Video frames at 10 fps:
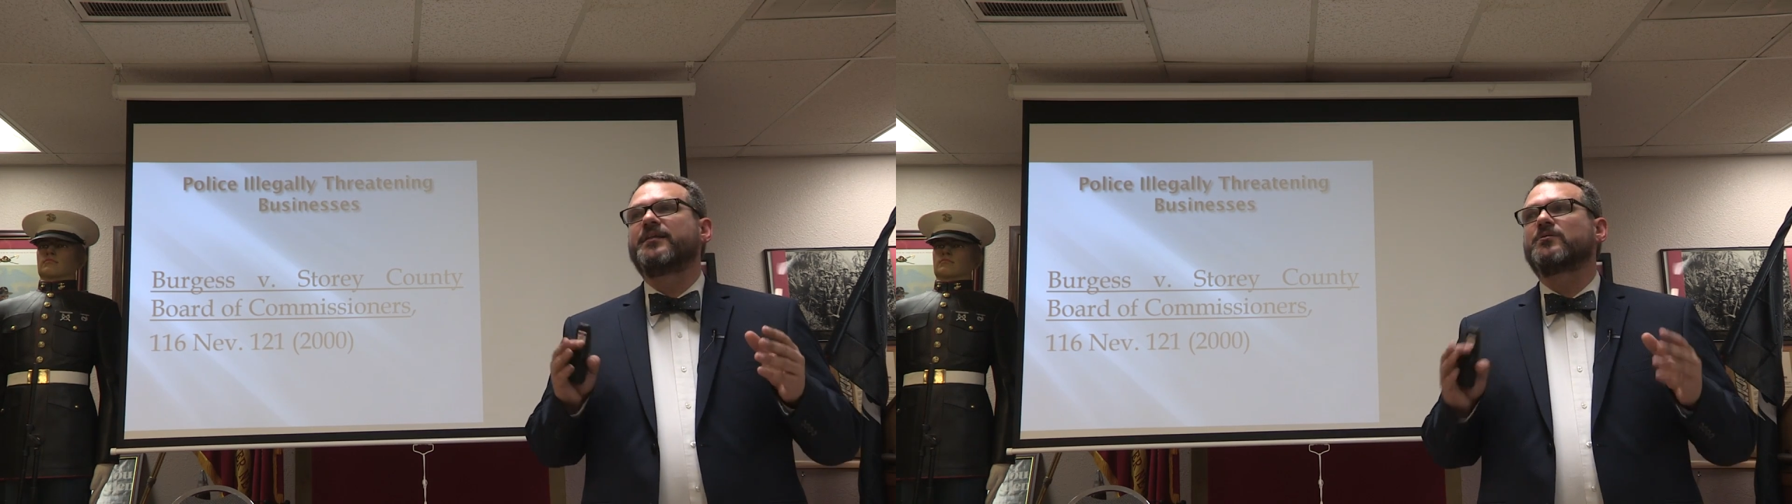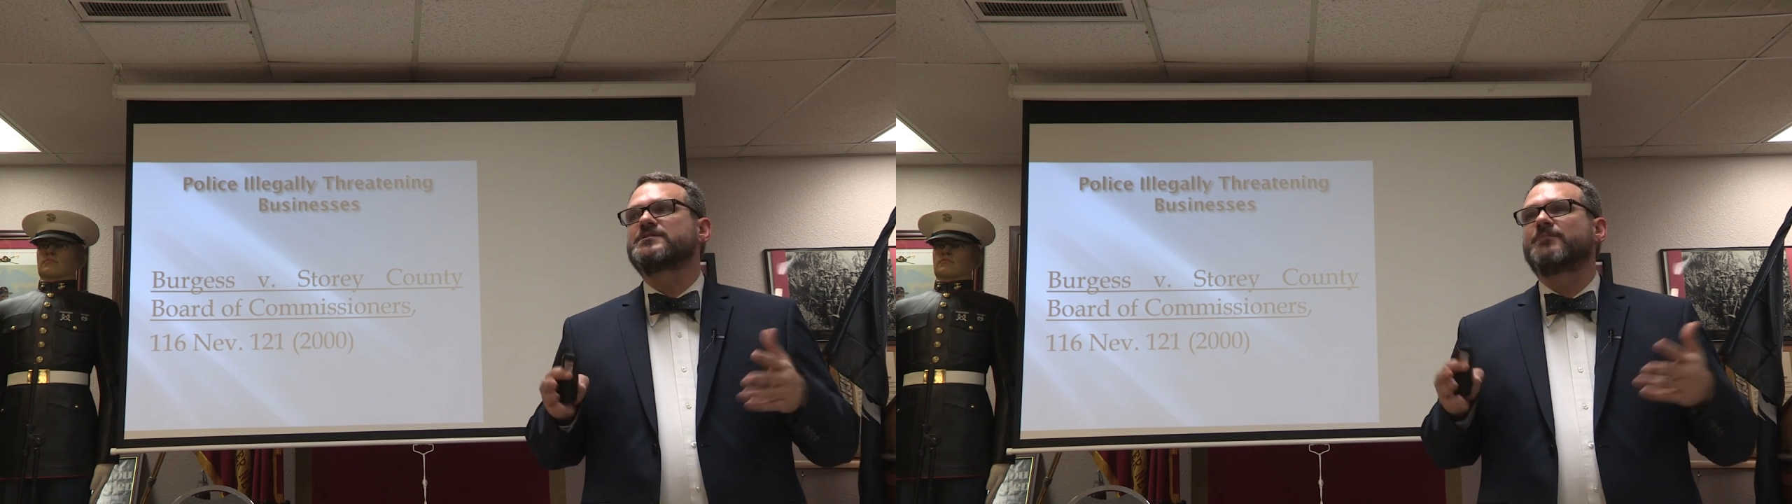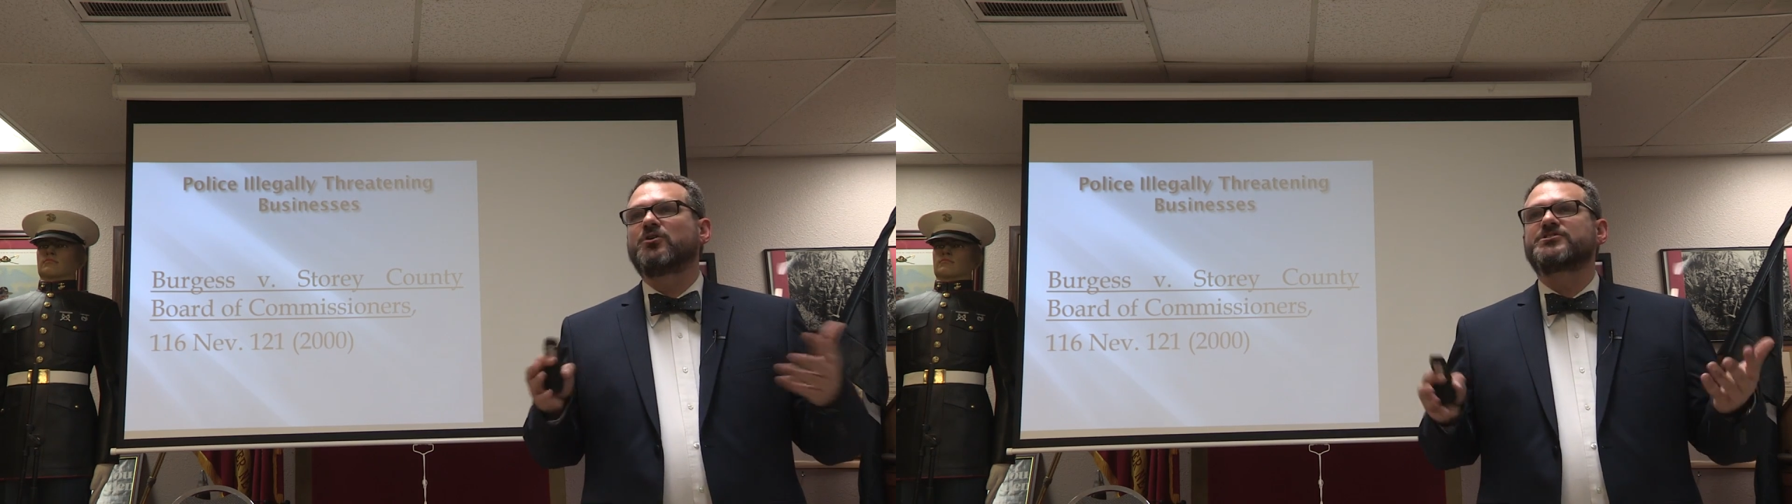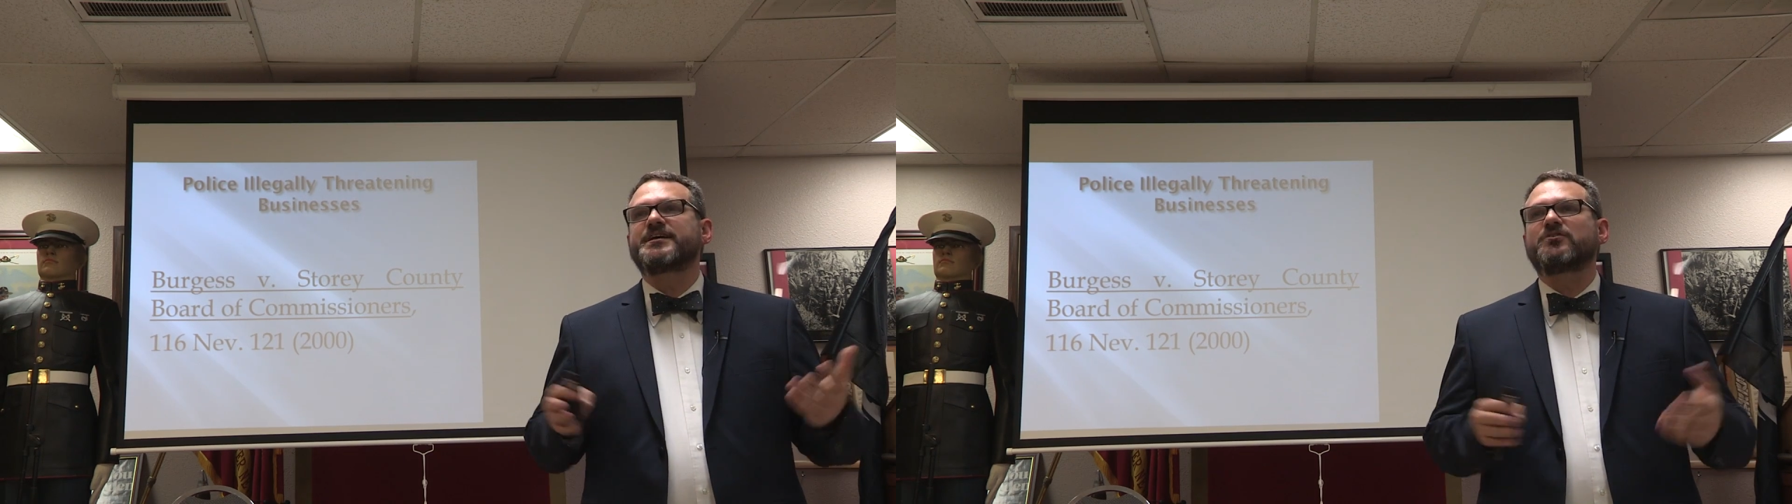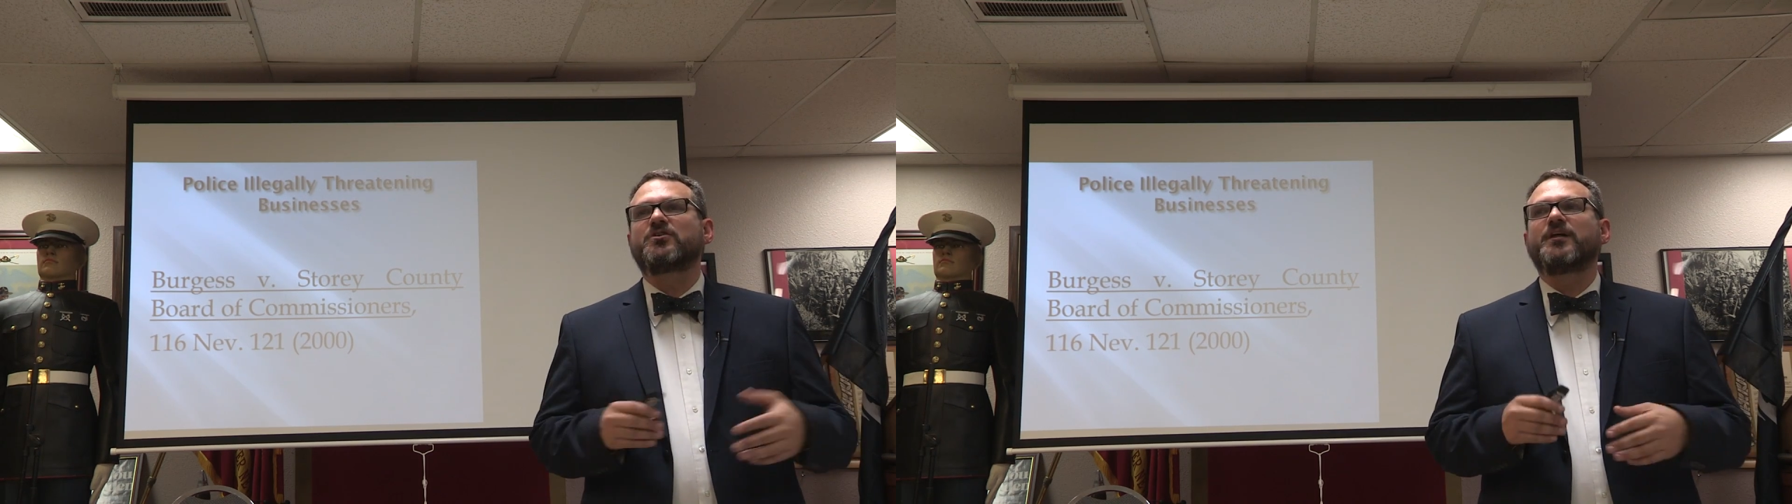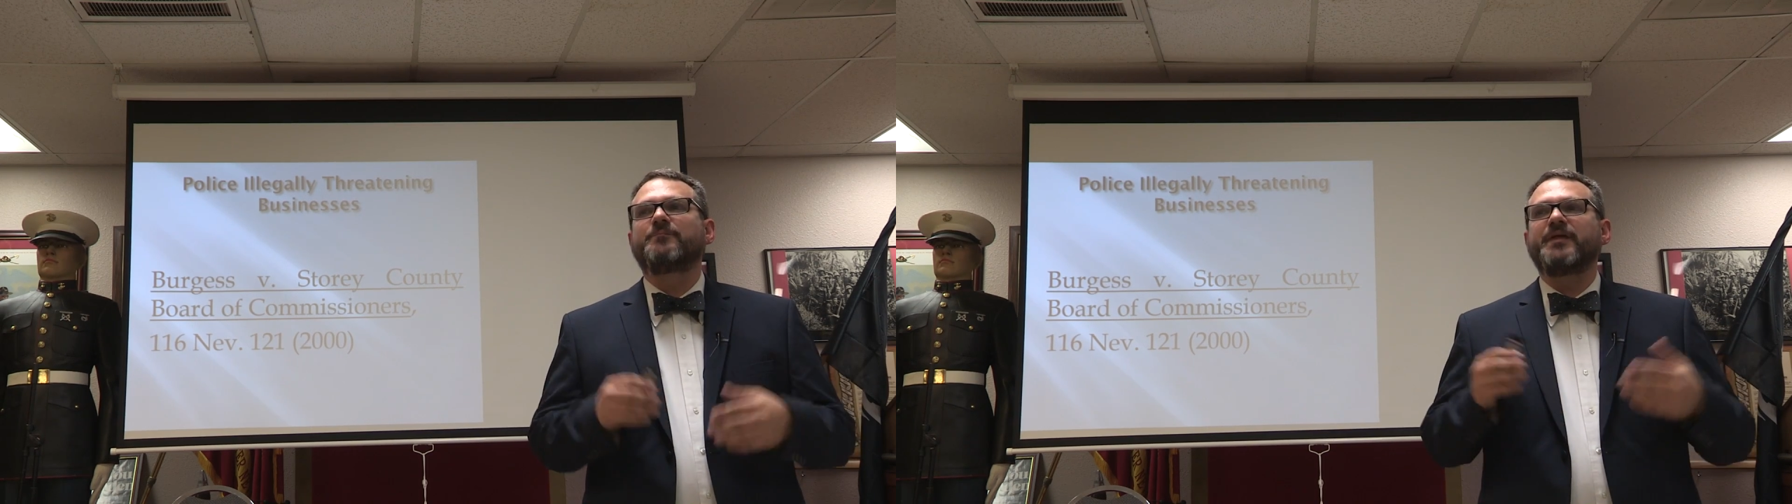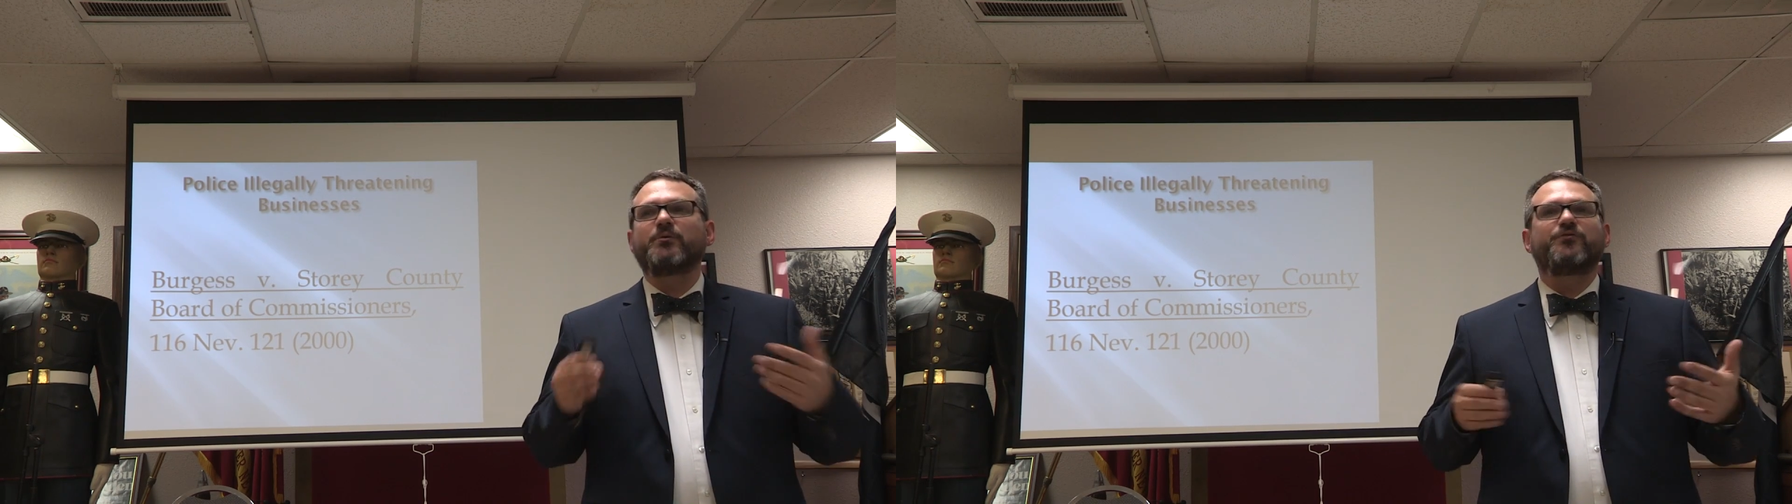there was a motorcycle club that